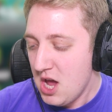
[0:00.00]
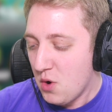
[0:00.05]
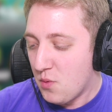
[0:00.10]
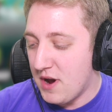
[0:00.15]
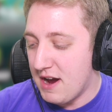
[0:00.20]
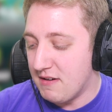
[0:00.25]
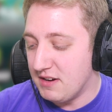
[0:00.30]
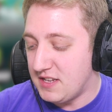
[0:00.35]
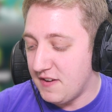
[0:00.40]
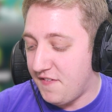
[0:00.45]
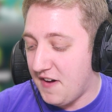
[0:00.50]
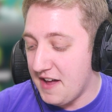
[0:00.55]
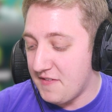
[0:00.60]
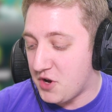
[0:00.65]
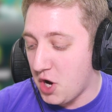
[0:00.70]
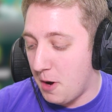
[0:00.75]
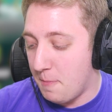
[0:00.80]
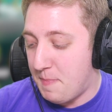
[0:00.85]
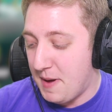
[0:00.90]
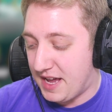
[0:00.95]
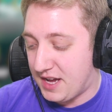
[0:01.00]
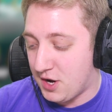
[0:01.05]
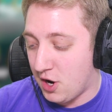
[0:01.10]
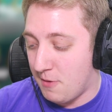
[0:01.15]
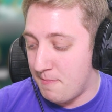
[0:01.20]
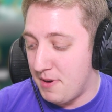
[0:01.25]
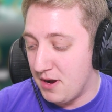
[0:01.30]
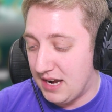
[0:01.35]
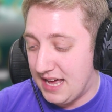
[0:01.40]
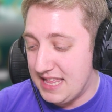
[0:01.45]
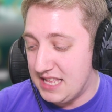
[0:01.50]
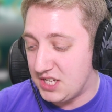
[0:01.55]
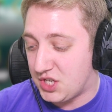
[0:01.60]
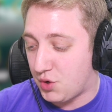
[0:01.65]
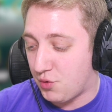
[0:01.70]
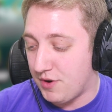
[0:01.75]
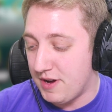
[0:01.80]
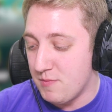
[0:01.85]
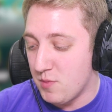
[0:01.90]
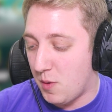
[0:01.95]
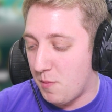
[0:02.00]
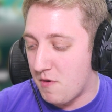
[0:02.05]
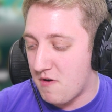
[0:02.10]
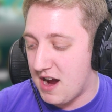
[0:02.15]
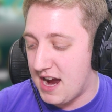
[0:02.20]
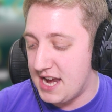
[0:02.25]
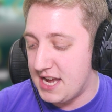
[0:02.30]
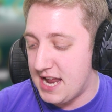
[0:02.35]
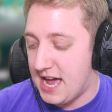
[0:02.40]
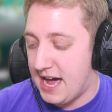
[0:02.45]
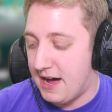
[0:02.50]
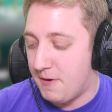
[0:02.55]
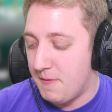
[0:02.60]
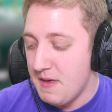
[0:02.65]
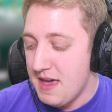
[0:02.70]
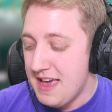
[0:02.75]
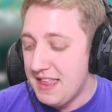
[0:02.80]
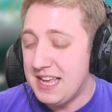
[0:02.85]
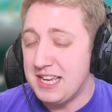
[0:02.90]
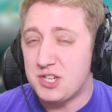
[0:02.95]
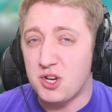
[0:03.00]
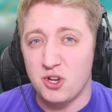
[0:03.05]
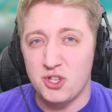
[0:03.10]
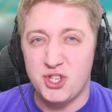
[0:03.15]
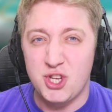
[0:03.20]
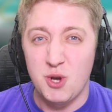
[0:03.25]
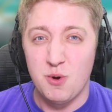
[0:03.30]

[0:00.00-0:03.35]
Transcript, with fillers: Whereas if I've got a big combo like this green one right now, that's got